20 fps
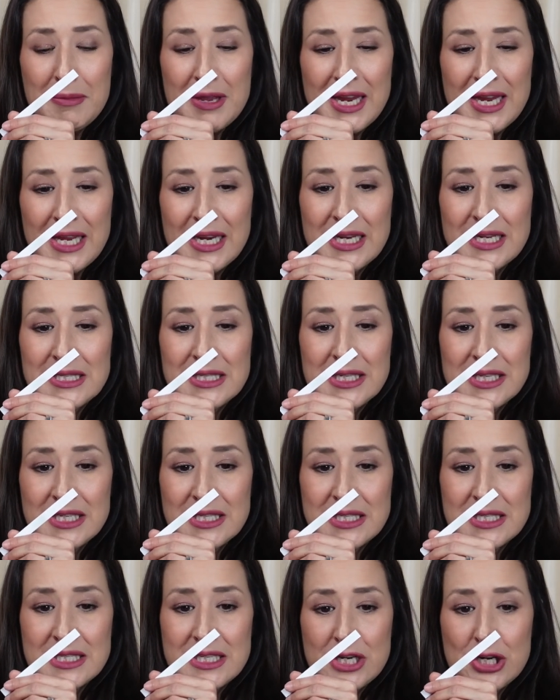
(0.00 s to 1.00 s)
It is
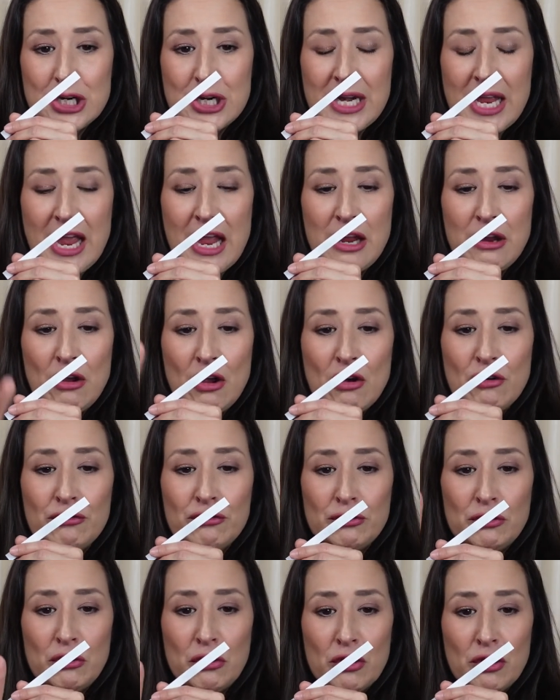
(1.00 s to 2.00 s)
considered a
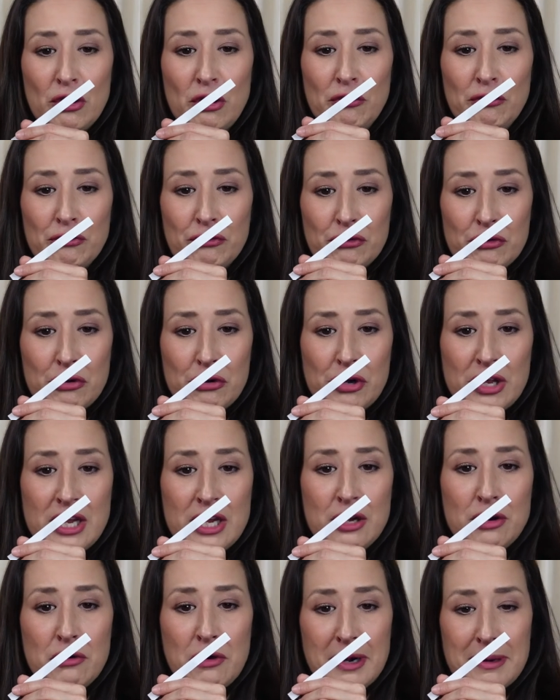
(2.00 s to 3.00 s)
floral
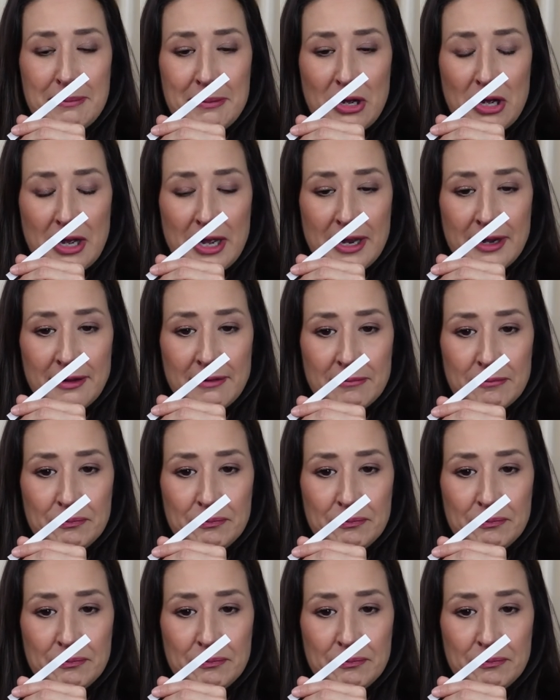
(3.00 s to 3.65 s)
fruity gourmand.